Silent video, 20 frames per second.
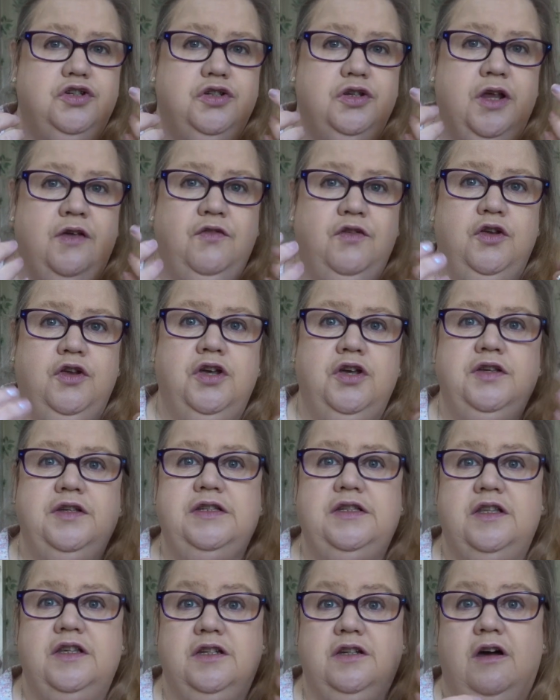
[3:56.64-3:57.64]
If you use
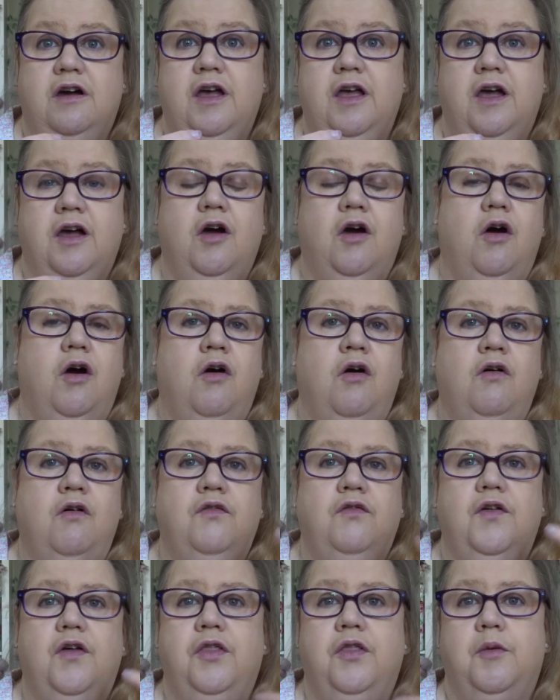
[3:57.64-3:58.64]
the dyer
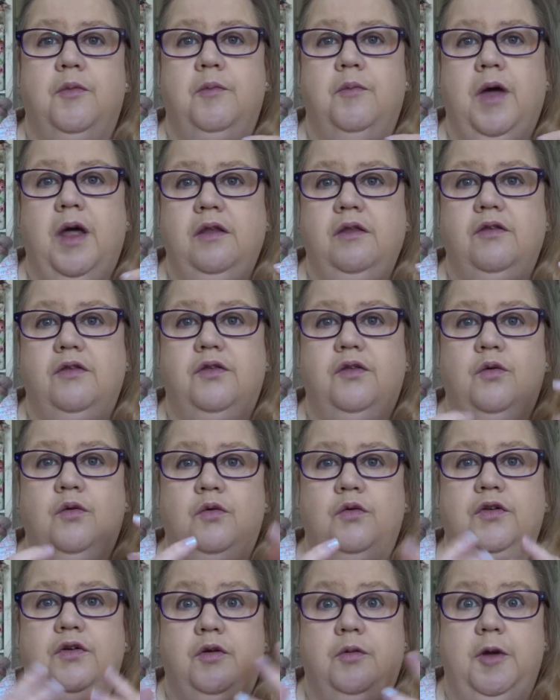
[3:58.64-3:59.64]
of the month
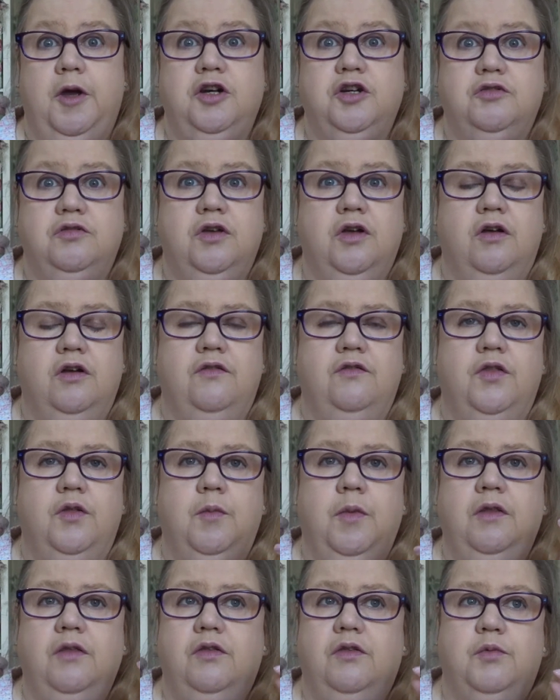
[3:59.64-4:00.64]
or the commercial yarn of the
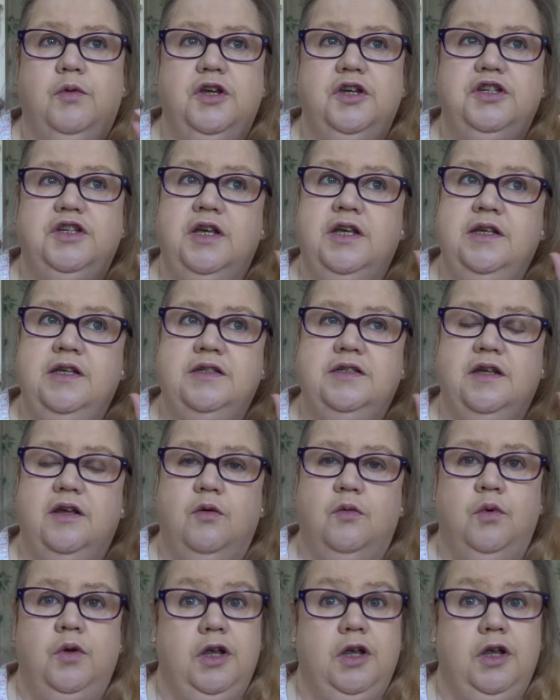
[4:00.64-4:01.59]
month, which is Woolly